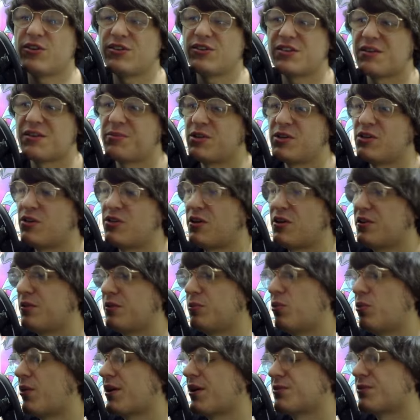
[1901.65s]
summon your other
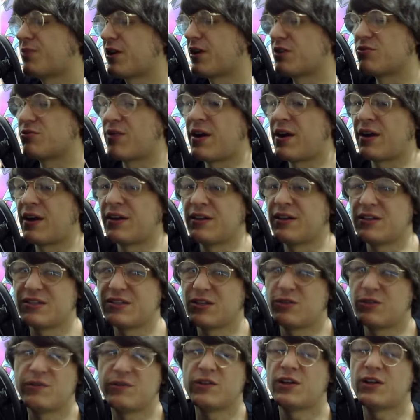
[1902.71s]
Blue Eyes White Dragon
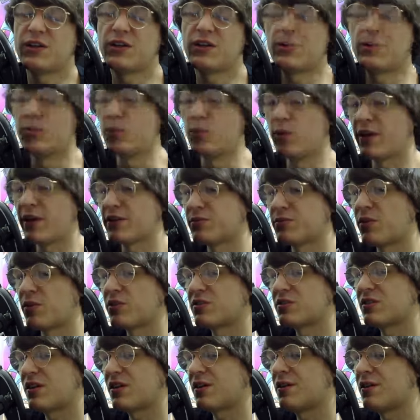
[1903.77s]
instead of another Blue Eyes
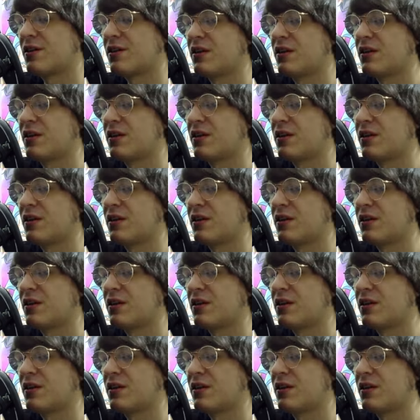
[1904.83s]
monster.